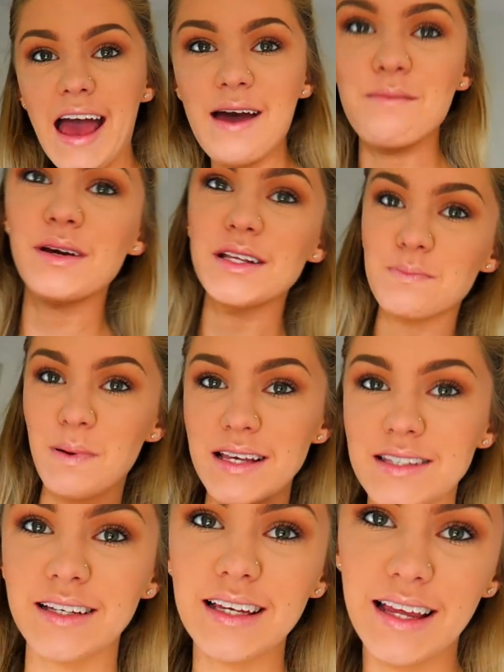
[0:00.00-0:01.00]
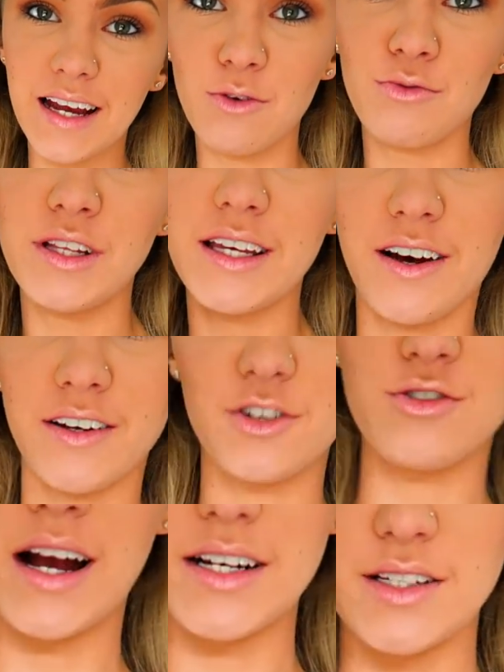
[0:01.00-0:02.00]
Um, it's basically like a really
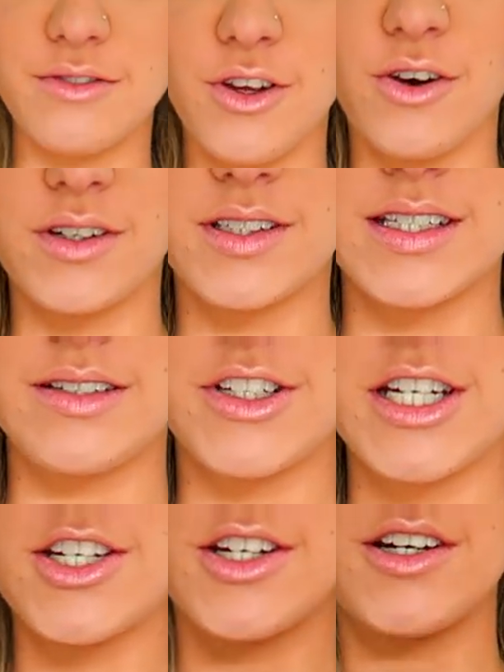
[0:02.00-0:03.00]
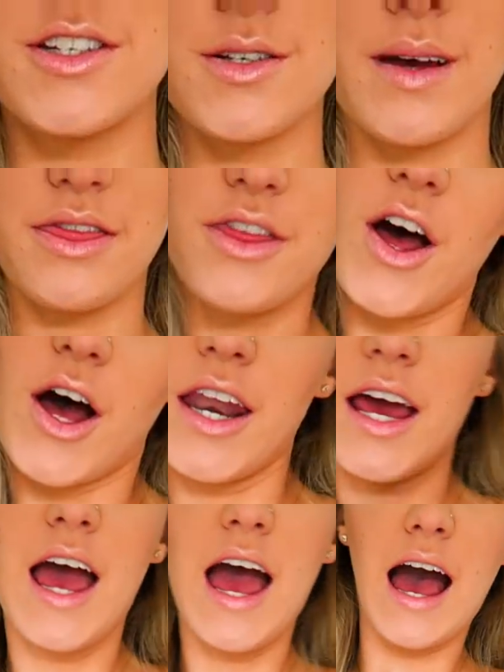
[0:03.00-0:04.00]
unattractive long sleeve t-shirt. So I
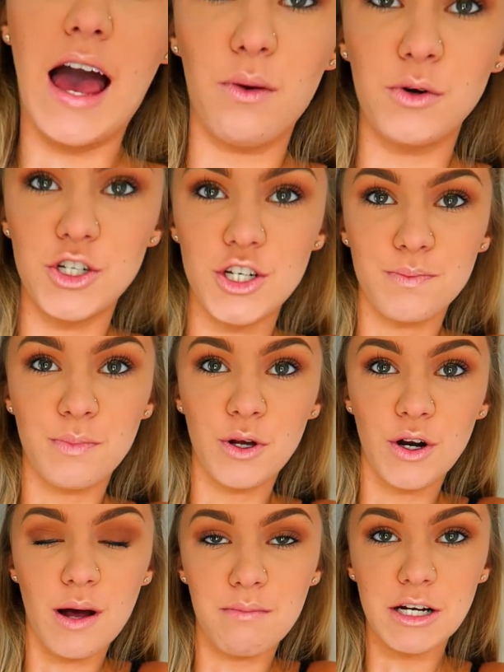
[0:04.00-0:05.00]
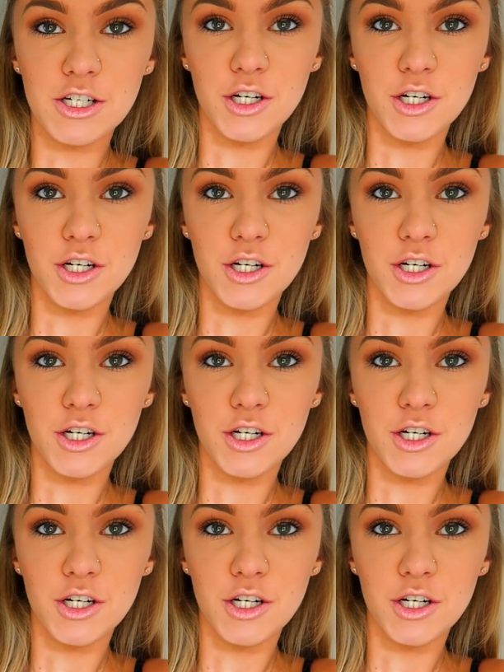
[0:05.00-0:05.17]
thought I would just put it on my